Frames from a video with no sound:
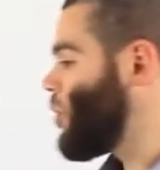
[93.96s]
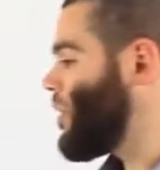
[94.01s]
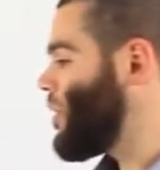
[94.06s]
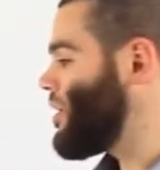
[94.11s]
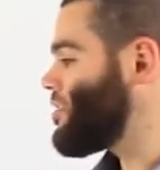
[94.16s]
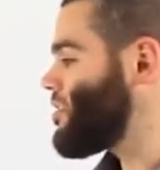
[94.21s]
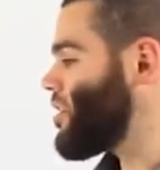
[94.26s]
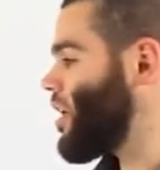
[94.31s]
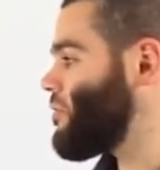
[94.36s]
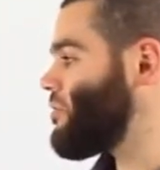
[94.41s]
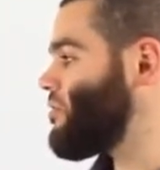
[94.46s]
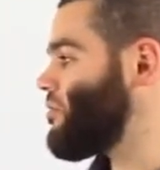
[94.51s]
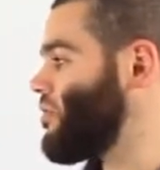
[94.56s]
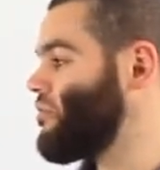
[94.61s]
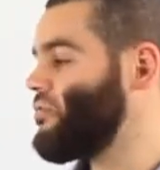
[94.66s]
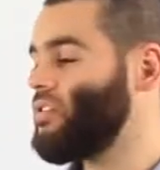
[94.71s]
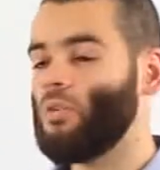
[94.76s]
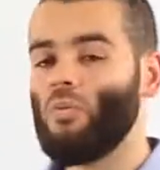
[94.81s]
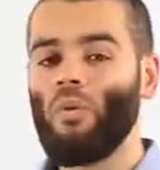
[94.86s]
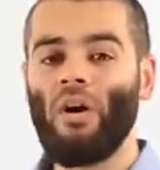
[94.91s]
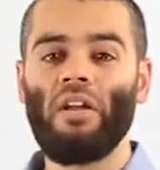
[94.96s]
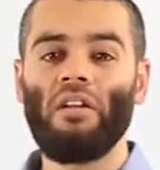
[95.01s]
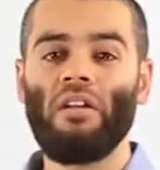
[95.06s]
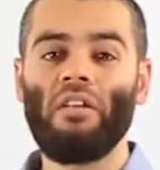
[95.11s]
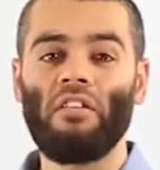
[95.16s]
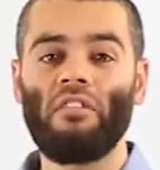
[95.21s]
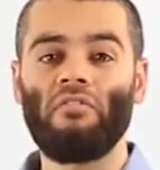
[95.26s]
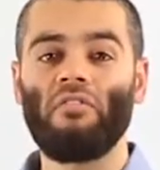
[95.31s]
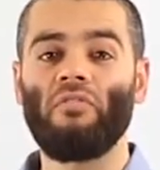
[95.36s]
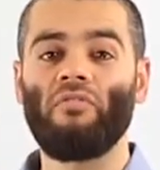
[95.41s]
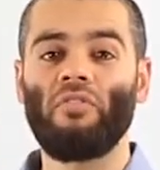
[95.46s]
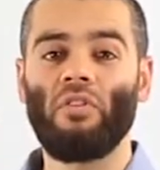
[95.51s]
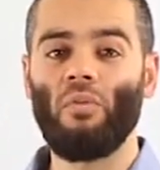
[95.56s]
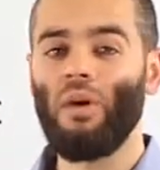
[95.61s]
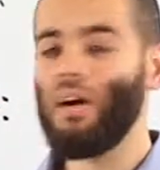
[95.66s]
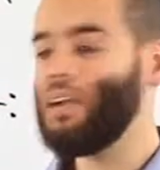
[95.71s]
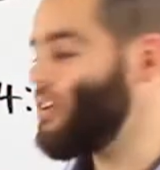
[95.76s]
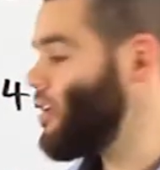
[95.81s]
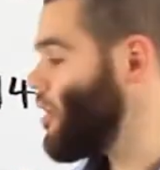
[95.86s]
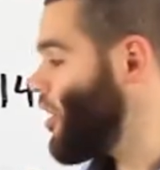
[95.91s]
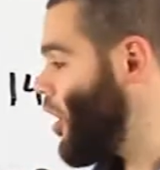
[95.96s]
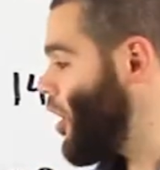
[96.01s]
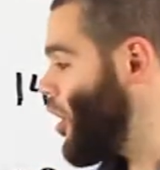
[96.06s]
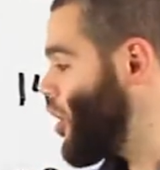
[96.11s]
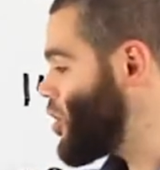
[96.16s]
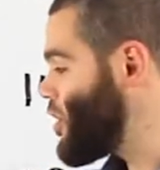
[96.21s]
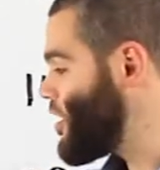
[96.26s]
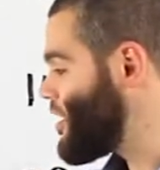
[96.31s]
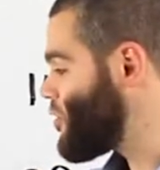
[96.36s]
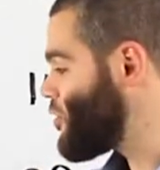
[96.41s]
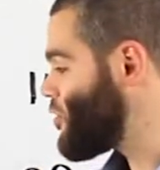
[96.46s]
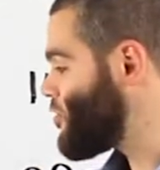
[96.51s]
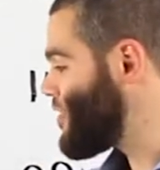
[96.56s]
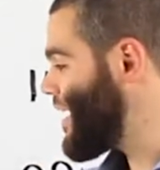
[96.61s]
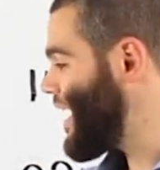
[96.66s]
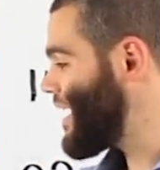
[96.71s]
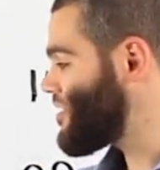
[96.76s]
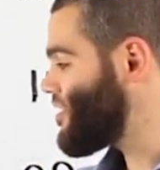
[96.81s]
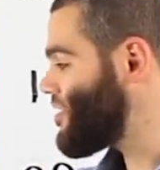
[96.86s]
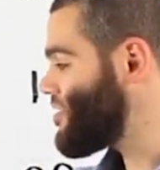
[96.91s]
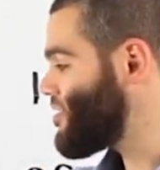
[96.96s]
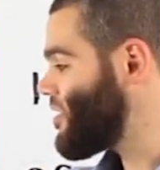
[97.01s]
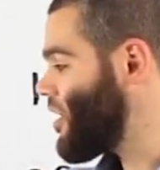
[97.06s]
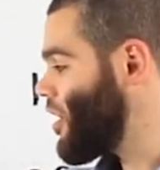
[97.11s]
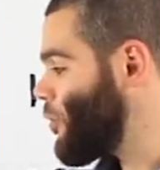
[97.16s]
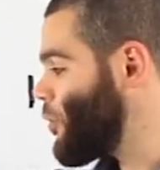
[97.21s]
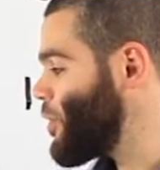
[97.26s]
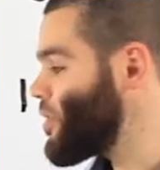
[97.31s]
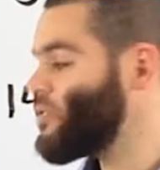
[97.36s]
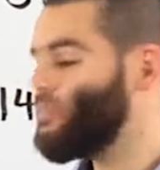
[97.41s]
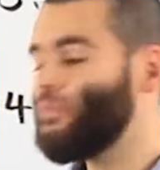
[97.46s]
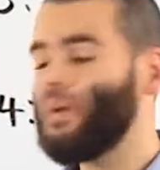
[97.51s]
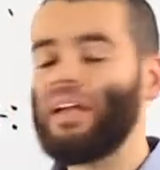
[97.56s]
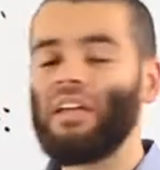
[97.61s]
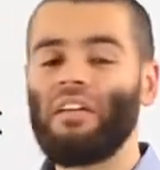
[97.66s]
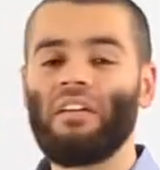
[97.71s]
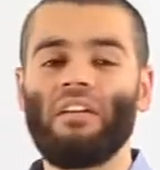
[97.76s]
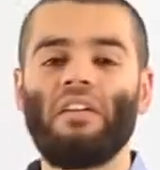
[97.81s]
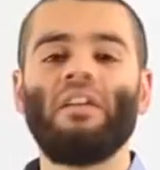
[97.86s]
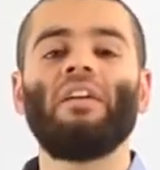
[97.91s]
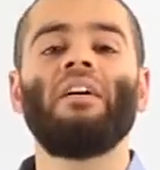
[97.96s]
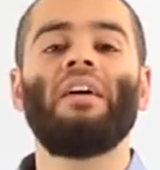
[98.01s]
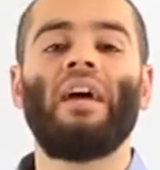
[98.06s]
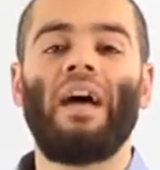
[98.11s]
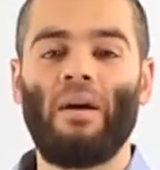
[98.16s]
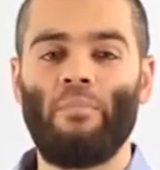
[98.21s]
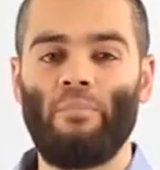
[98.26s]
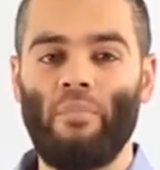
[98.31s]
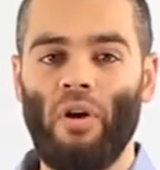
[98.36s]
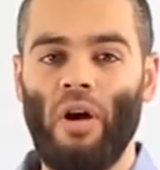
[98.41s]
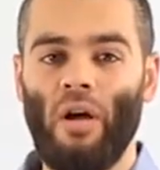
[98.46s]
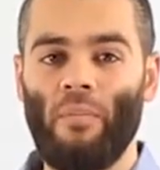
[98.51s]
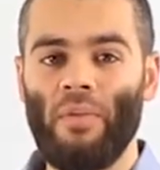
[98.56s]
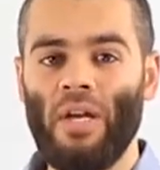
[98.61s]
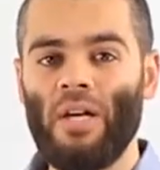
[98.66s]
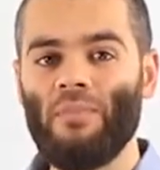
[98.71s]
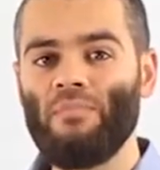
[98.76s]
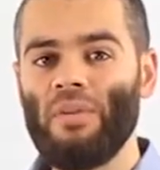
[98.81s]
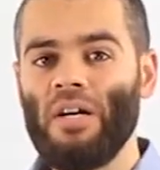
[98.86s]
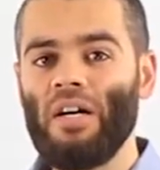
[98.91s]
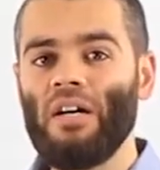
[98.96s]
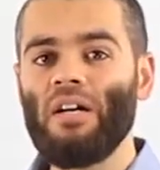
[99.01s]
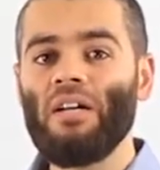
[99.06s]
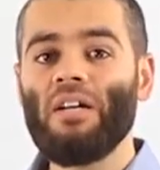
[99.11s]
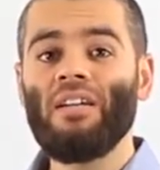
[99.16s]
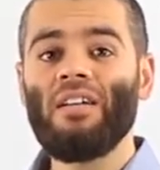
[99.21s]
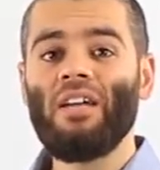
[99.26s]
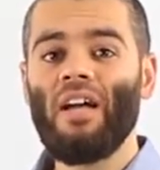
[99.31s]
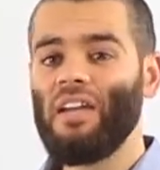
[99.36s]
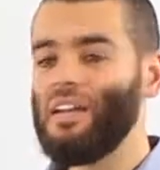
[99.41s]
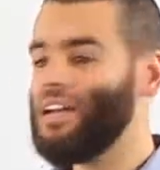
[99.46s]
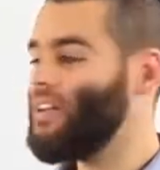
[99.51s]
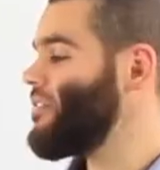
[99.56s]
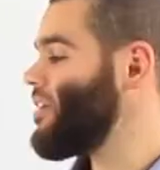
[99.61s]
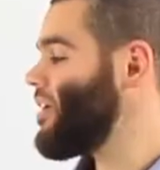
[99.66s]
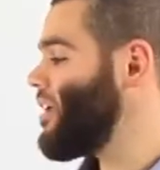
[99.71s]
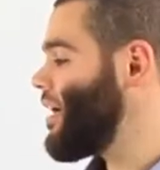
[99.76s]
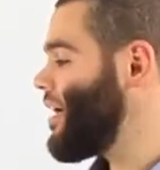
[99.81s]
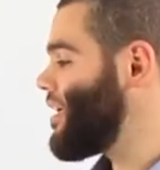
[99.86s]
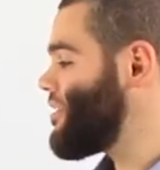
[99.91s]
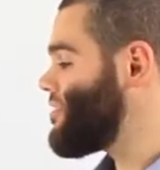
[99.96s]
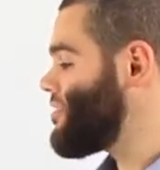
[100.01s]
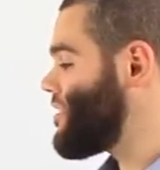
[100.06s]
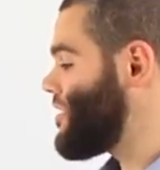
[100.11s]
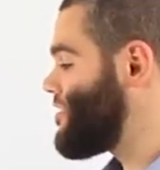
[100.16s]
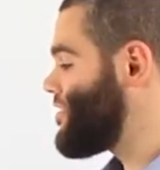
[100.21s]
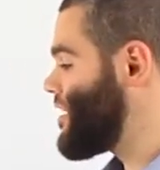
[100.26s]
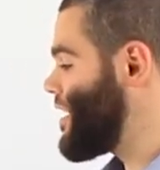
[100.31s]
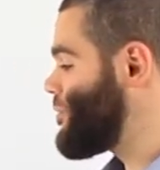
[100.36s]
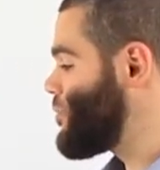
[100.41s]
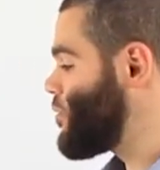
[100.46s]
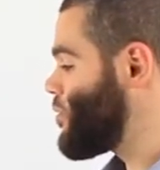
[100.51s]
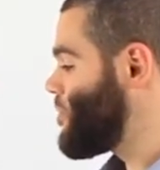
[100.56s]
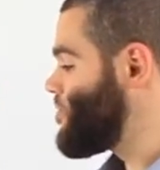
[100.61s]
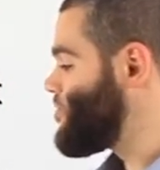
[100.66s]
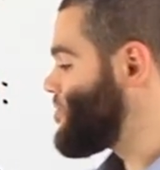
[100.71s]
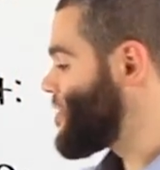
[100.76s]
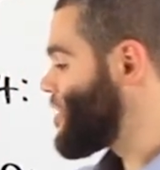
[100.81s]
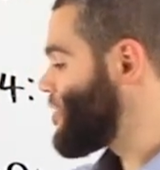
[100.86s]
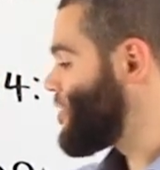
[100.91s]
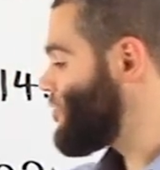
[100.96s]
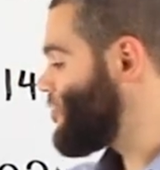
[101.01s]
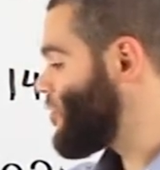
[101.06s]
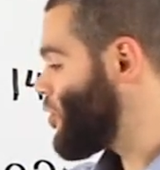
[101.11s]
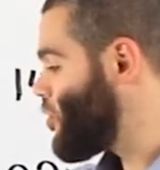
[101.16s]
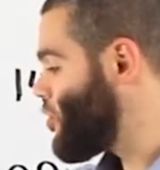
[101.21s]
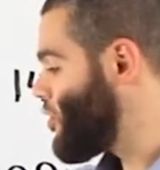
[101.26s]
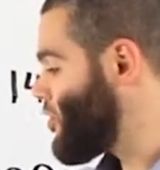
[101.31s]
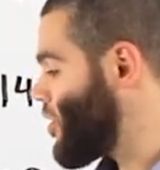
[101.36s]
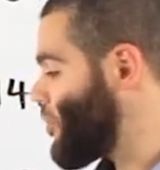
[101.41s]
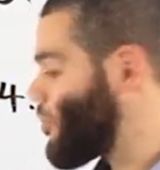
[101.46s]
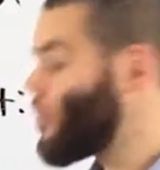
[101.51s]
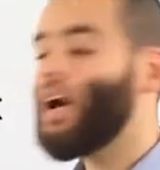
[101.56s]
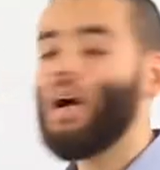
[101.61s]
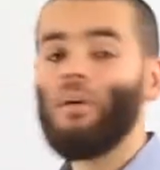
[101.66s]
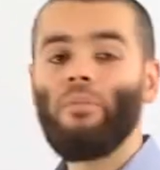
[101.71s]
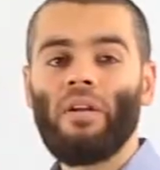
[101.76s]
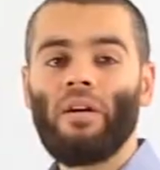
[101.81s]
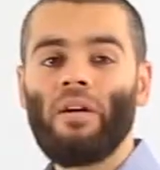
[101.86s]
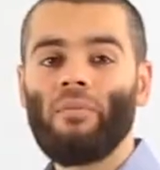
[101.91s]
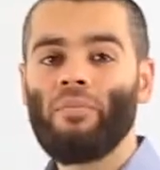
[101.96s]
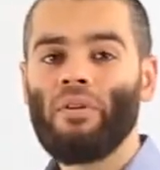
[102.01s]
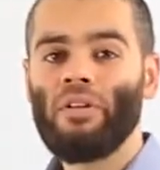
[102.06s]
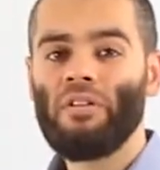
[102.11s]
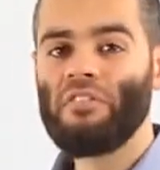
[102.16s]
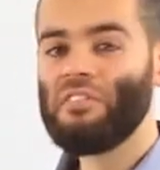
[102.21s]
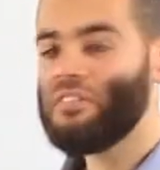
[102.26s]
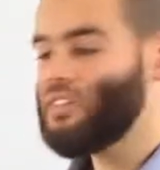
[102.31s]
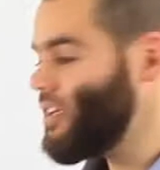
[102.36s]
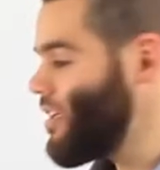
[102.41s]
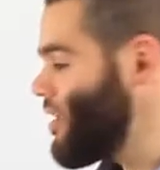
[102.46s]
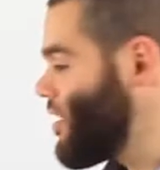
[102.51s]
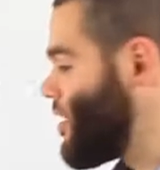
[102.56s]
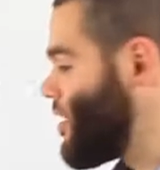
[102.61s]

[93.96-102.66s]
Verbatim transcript: 1 times 51 is 51, only two factors which make it a prime number. Another last example for the prime numbers,